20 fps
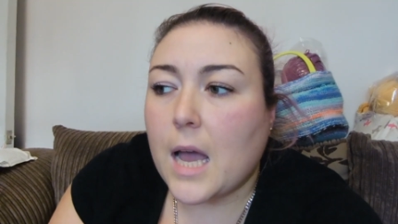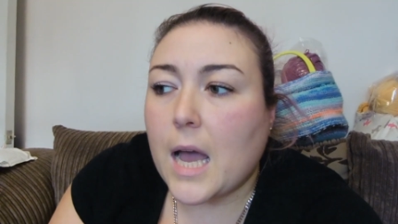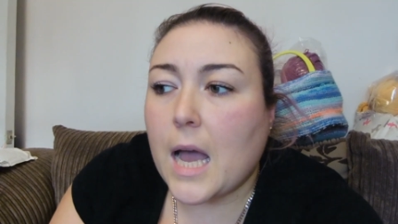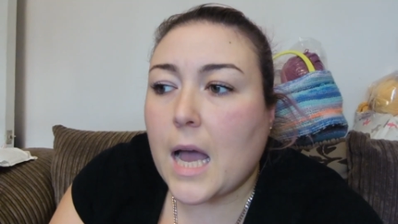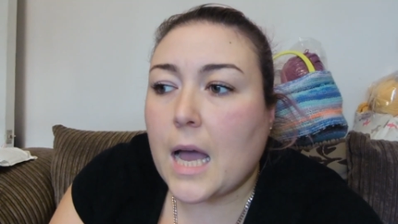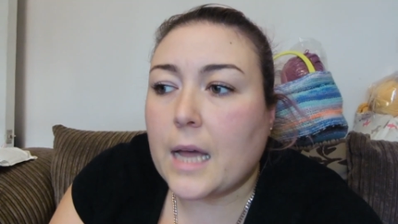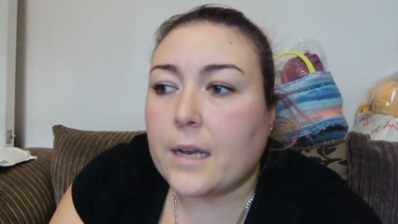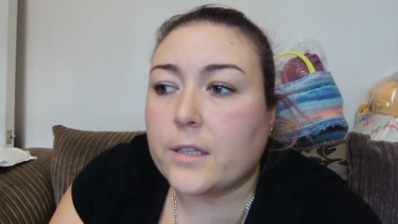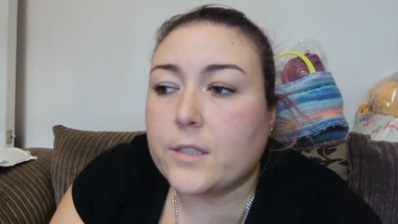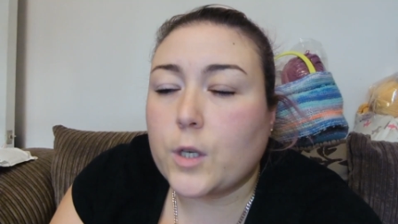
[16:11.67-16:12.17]

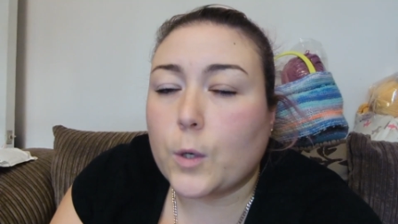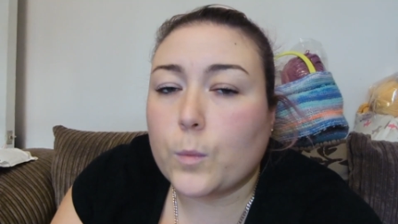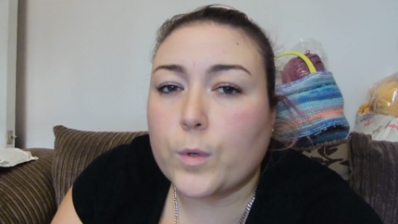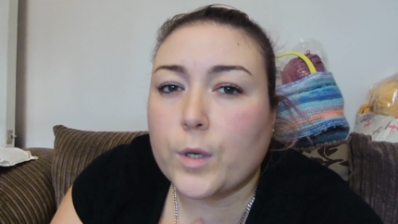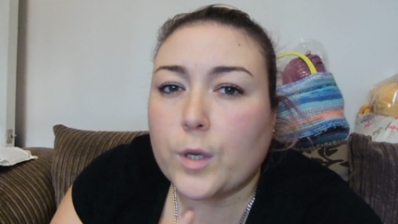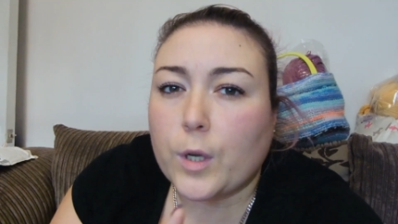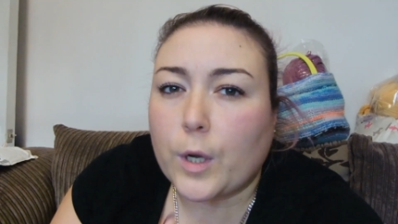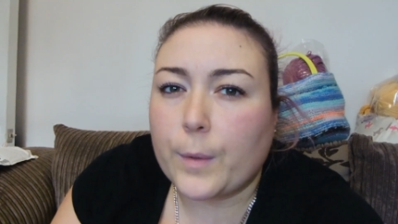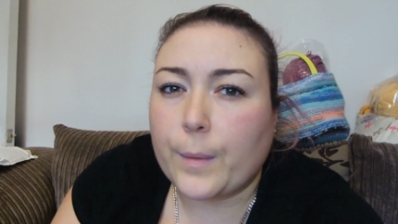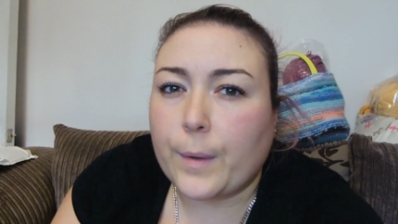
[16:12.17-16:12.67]
and I don't
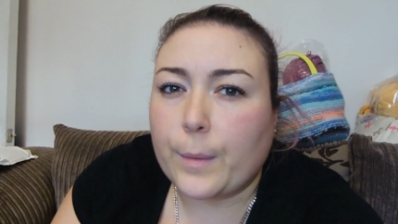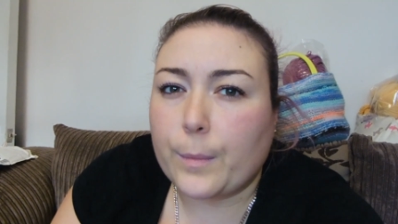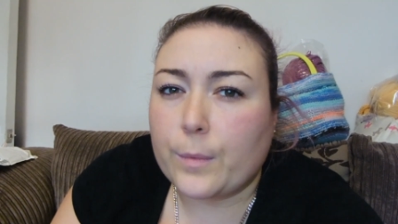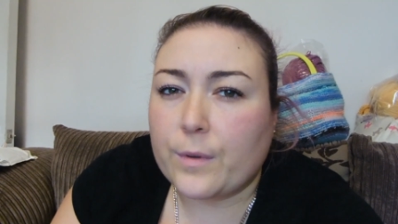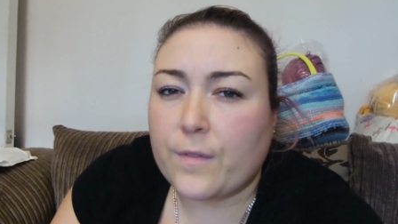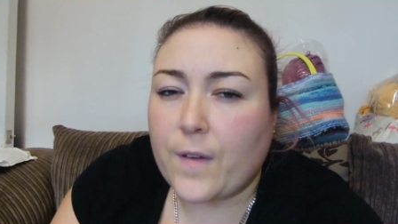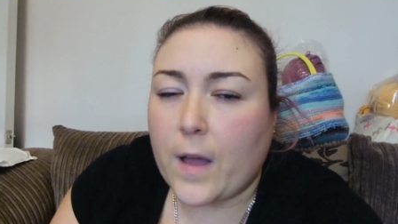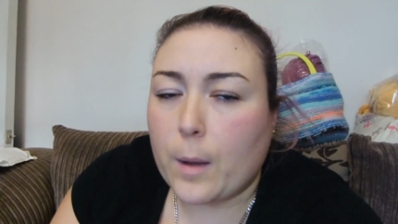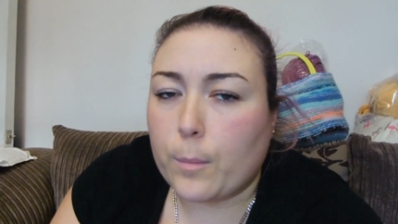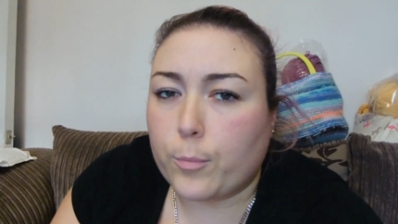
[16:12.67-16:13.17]
want to go
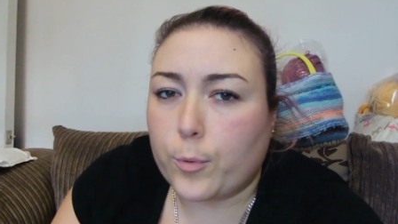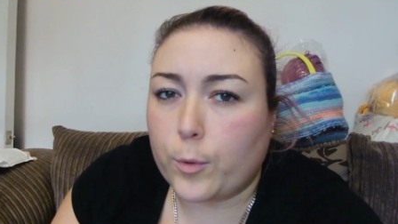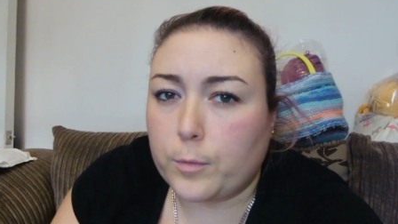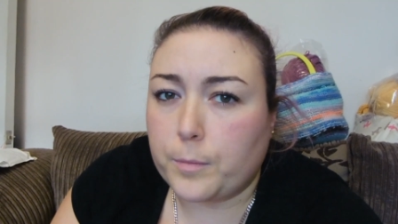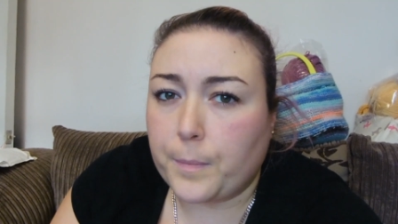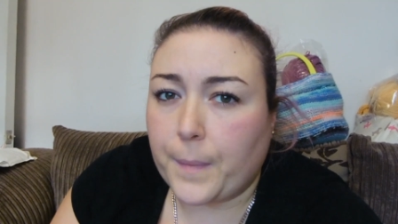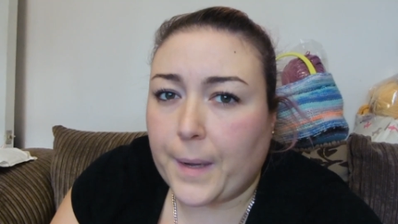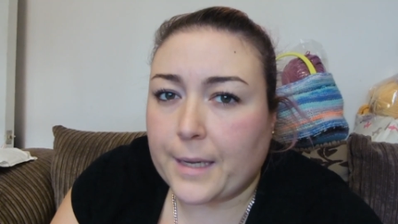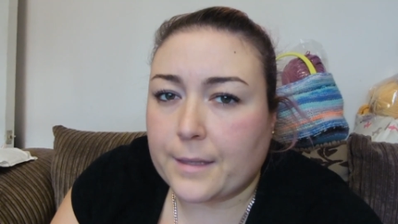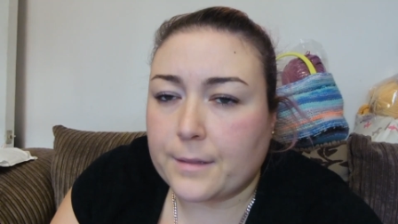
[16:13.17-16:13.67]
without
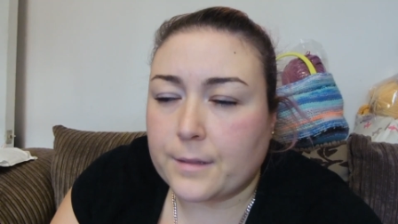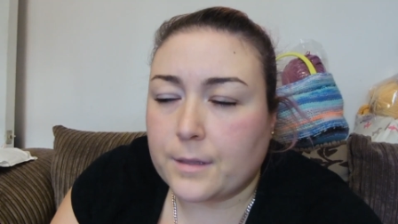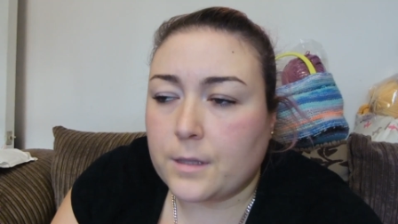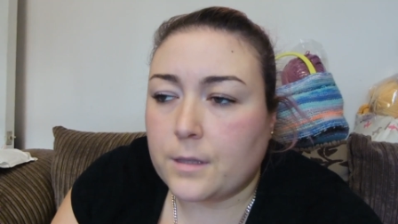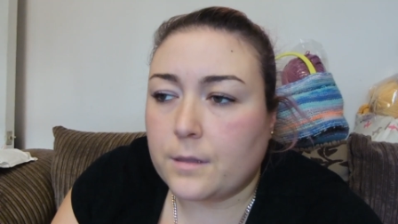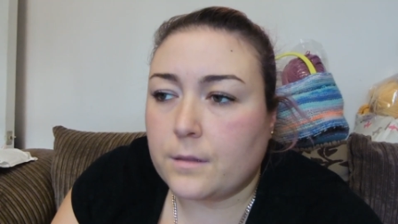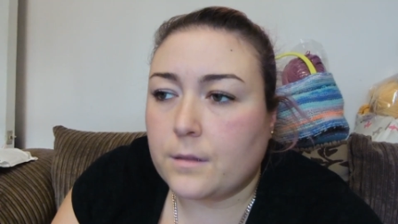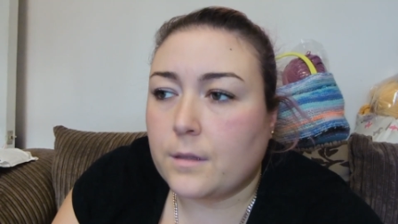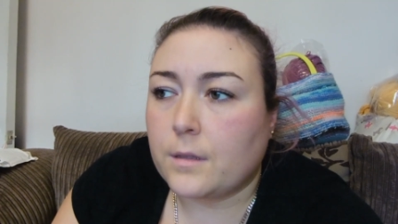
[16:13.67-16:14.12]
broadband